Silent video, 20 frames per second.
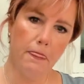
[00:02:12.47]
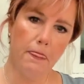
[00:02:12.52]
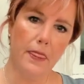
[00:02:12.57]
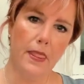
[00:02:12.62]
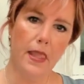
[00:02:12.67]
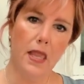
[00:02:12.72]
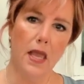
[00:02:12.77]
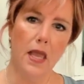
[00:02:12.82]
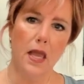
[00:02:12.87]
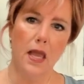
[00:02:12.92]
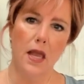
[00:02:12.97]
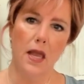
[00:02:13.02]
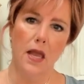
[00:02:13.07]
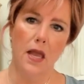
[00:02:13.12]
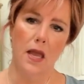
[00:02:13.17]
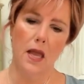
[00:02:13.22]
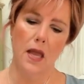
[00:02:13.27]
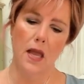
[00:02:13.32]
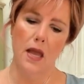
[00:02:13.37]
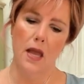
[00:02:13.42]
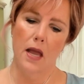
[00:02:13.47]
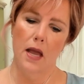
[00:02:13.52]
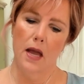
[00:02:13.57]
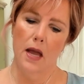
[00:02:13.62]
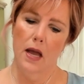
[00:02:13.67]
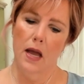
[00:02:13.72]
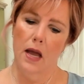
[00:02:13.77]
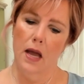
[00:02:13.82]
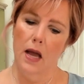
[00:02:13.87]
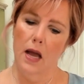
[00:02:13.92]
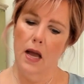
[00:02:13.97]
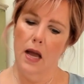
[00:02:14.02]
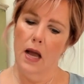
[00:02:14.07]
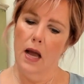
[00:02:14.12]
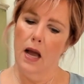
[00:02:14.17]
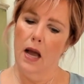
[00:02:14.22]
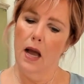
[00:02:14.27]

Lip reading: Nothing is said.